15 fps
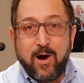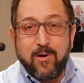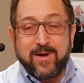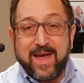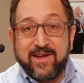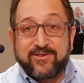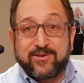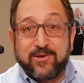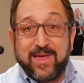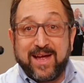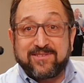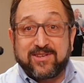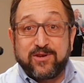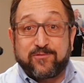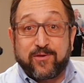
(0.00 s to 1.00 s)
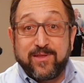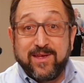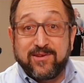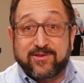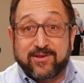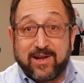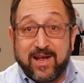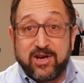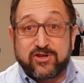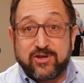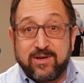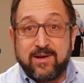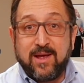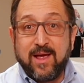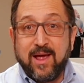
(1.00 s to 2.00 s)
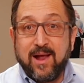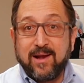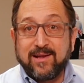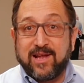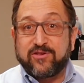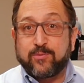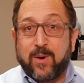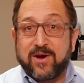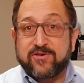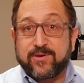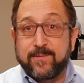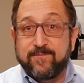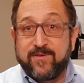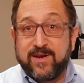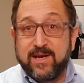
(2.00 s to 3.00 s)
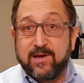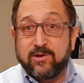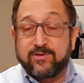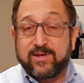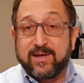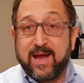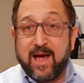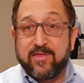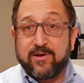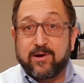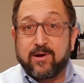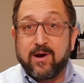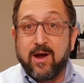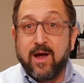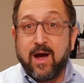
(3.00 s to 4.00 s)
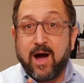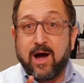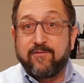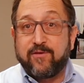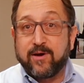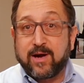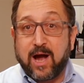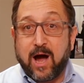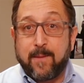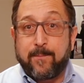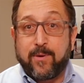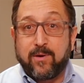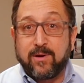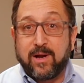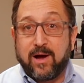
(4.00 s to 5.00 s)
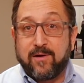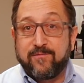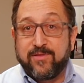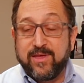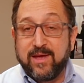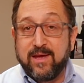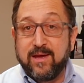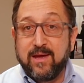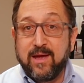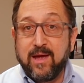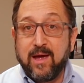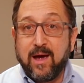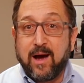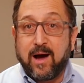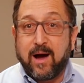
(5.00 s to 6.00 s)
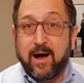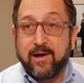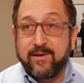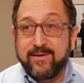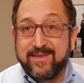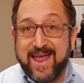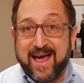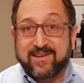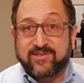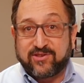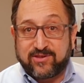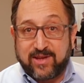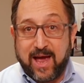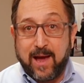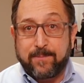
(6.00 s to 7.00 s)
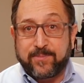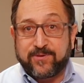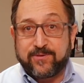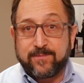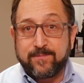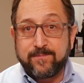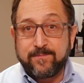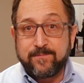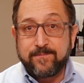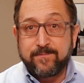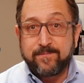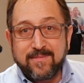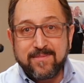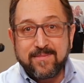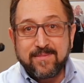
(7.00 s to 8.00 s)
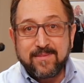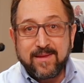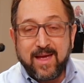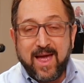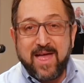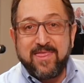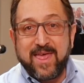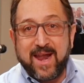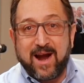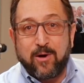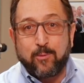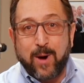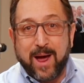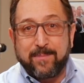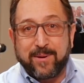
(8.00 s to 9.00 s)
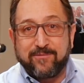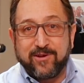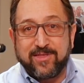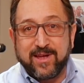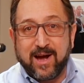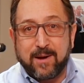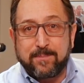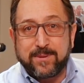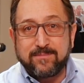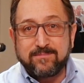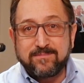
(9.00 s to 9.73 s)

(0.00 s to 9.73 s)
Okay, so that's it for the installation. Let's watch some video together of a couple of the next steps, and then I'll wrap everything up.